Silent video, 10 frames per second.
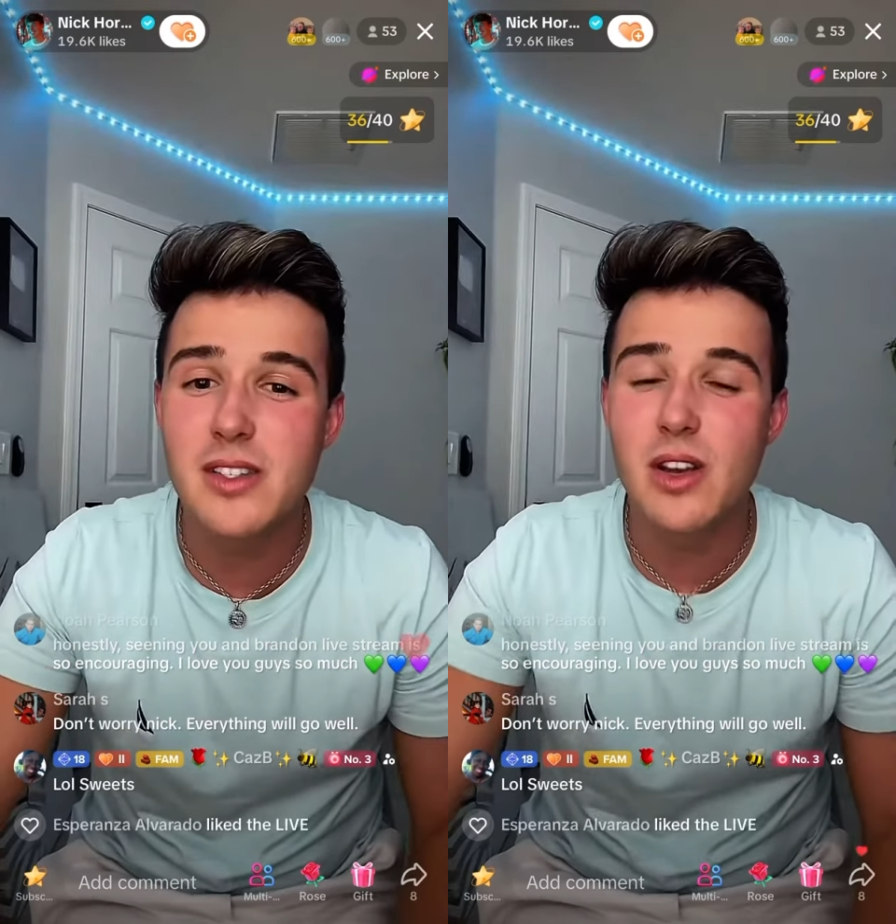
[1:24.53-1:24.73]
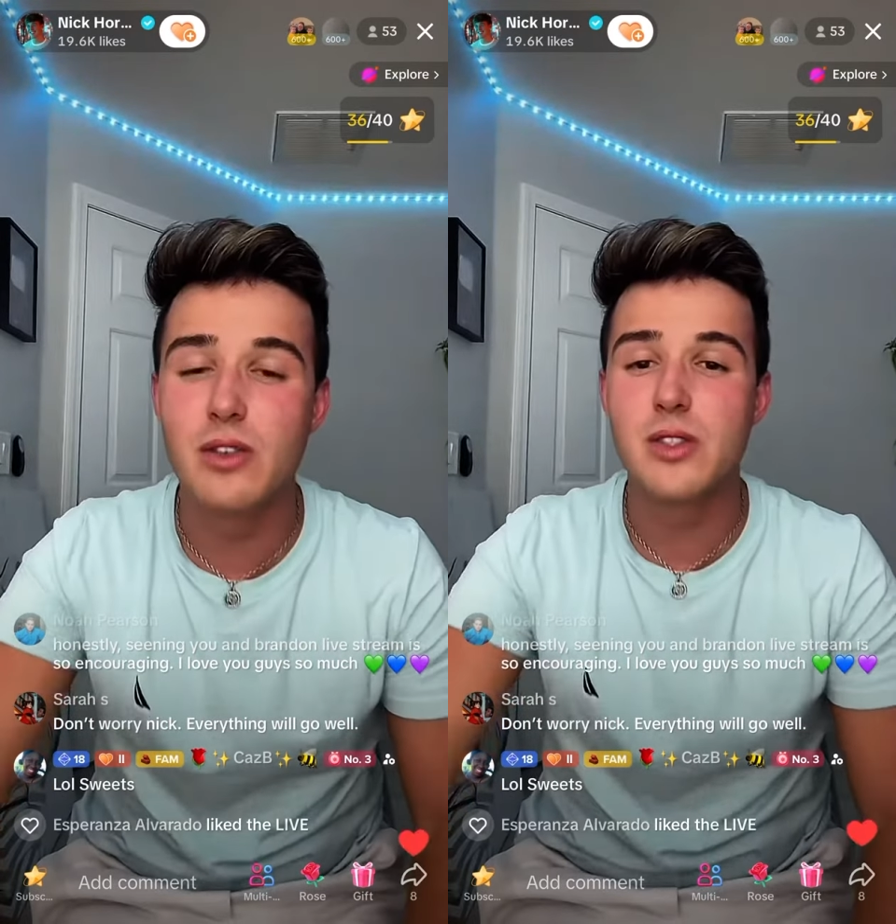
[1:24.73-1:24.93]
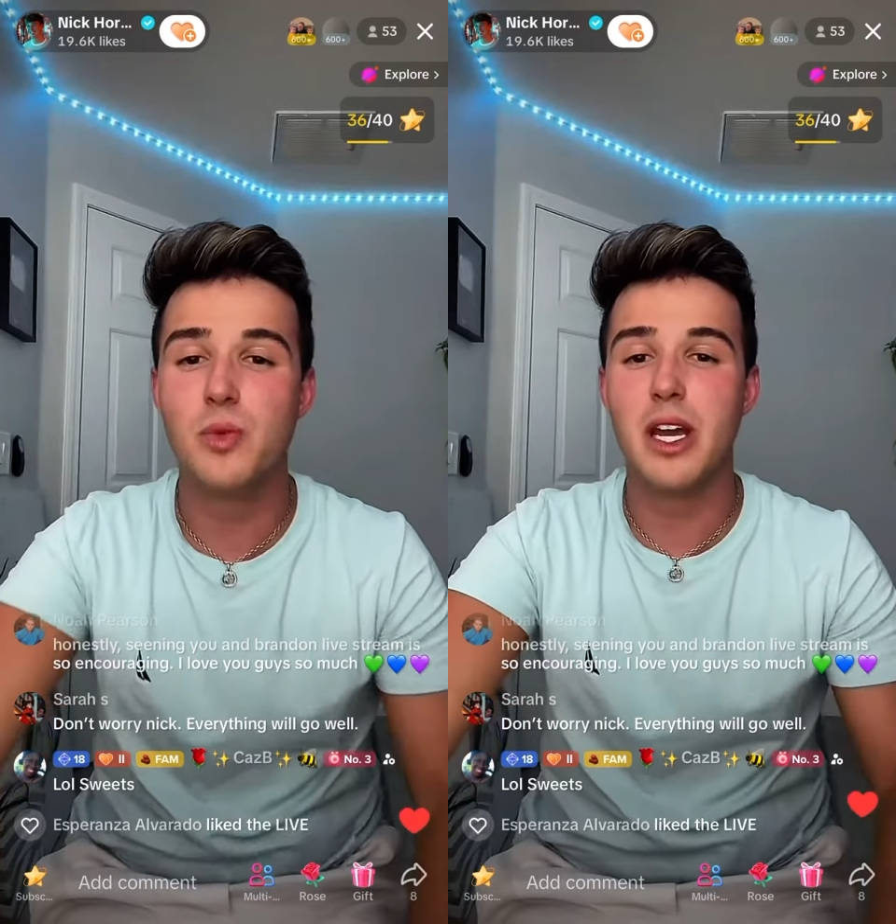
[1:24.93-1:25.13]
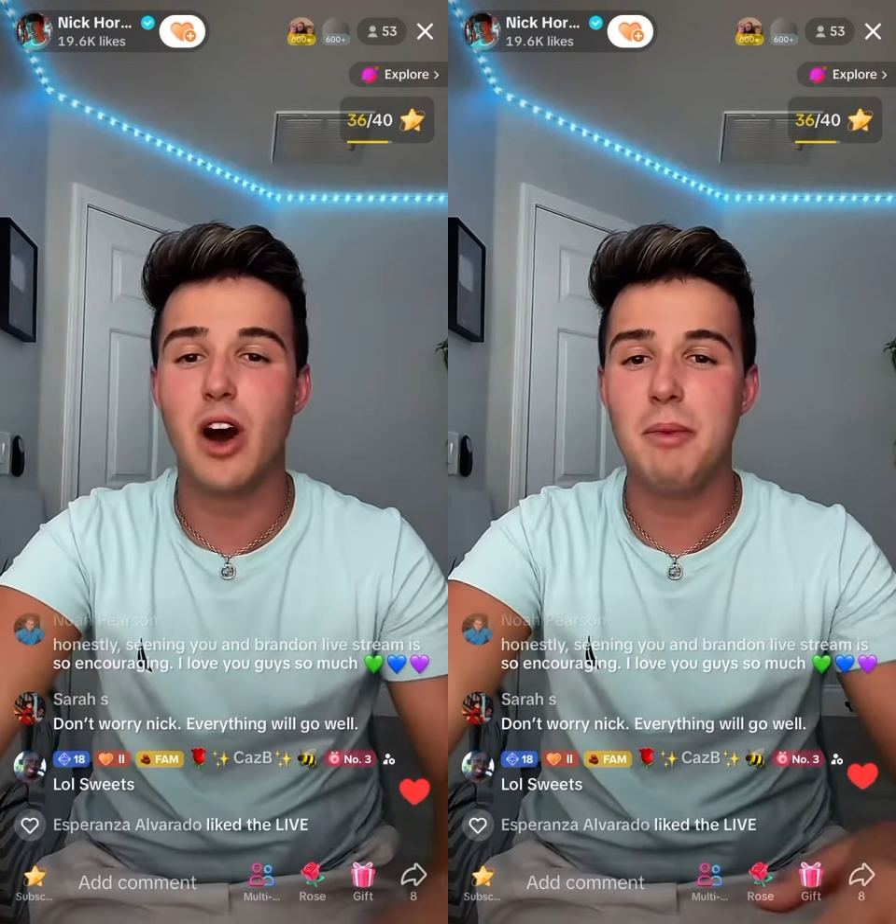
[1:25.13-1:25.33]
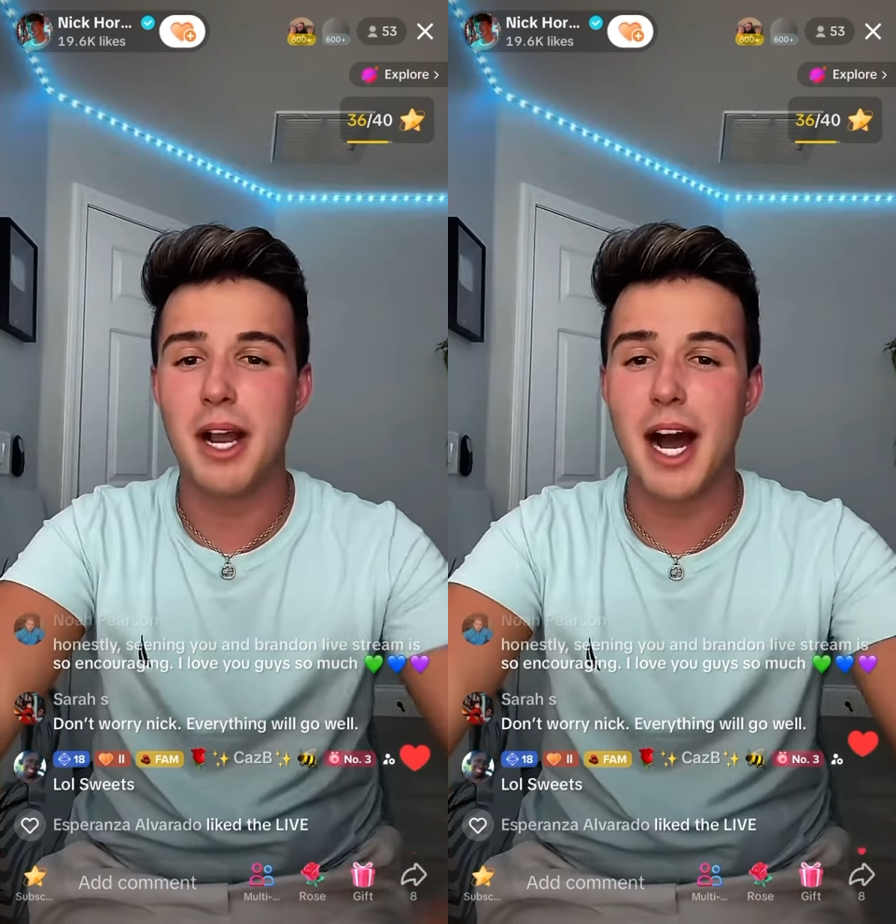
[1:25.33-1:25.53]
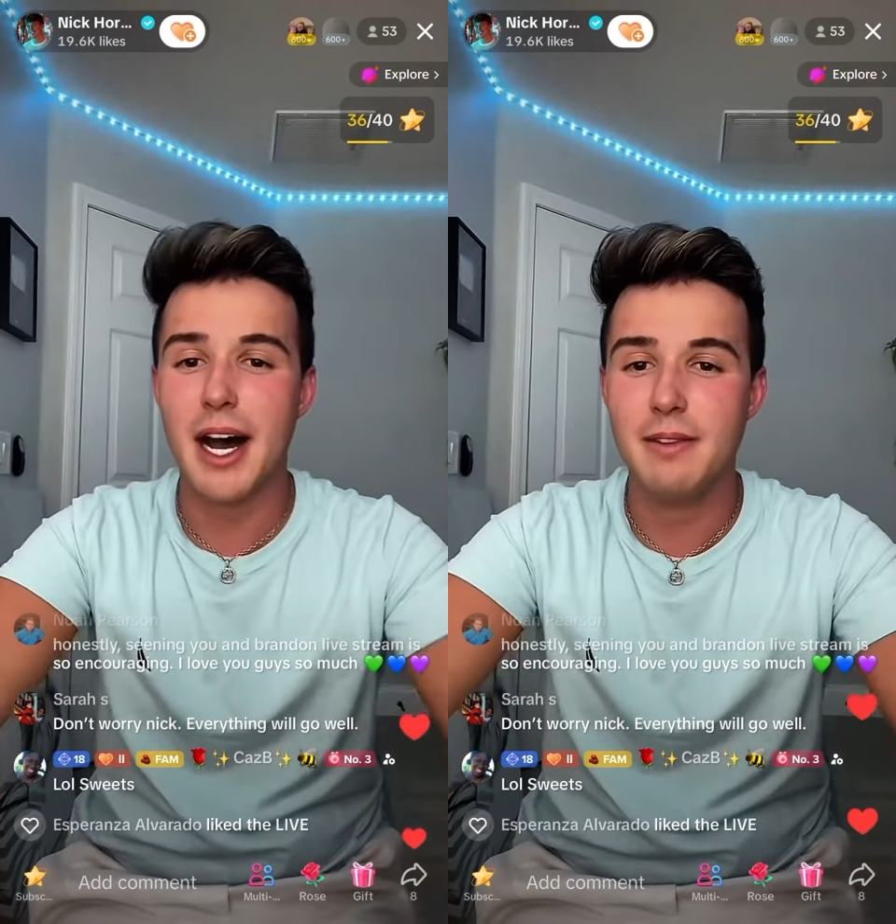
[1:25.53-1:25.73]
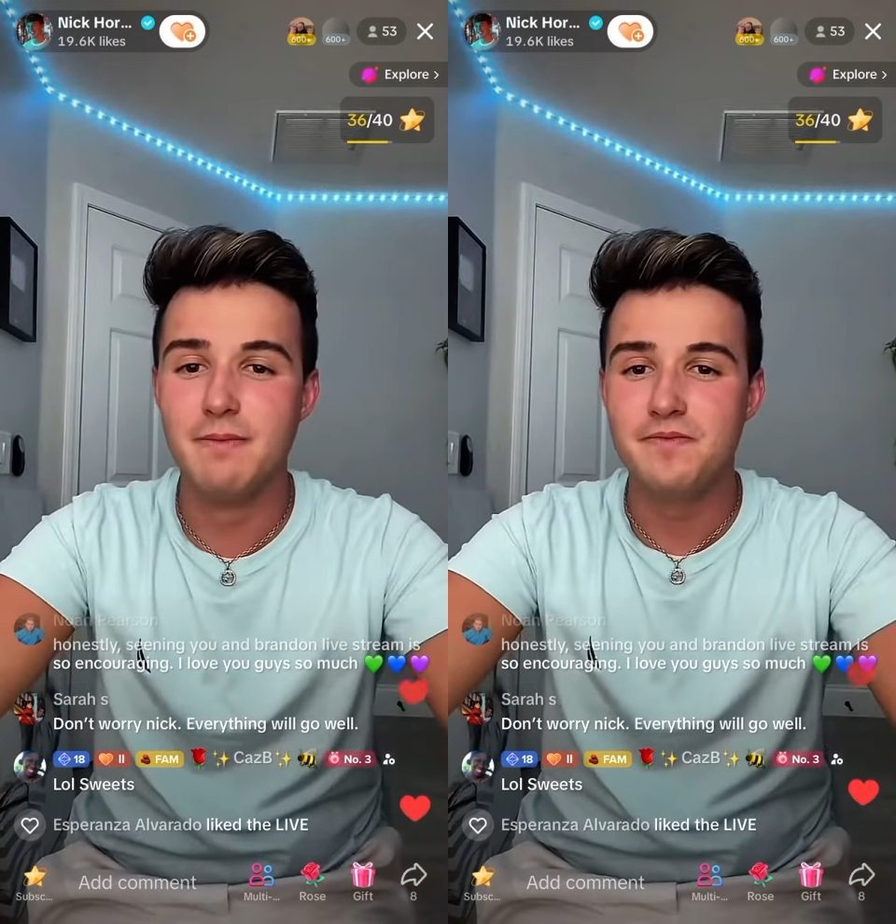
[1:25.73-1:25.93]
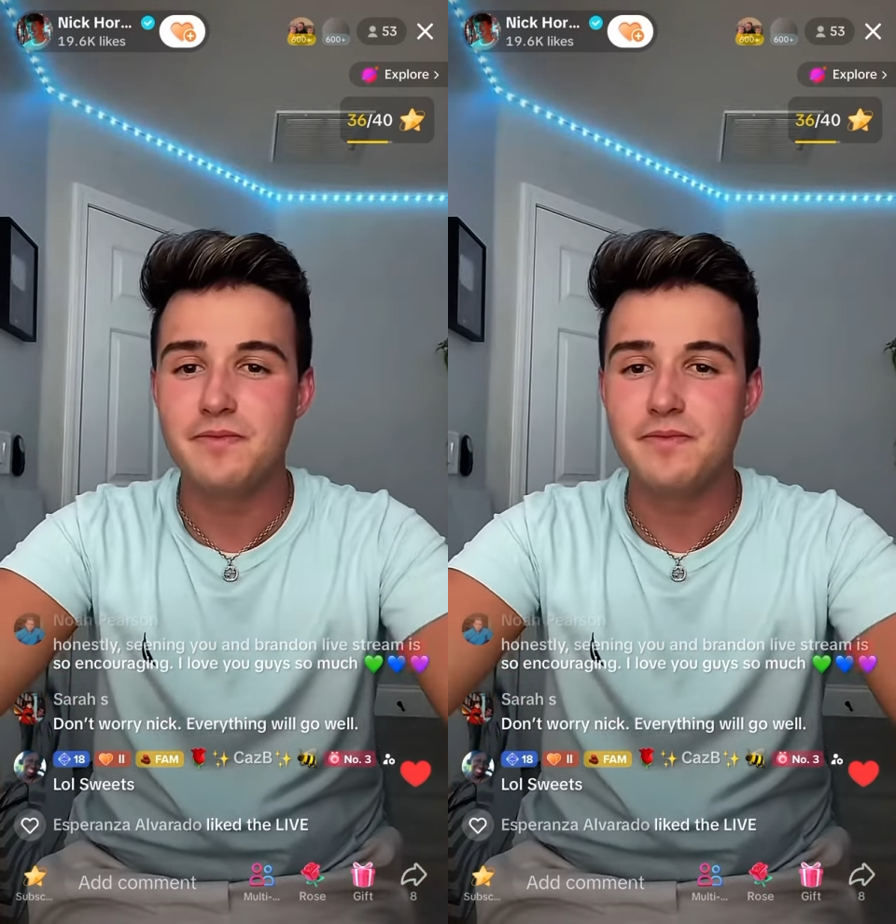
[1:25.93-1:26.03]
so sweet. Oh my god.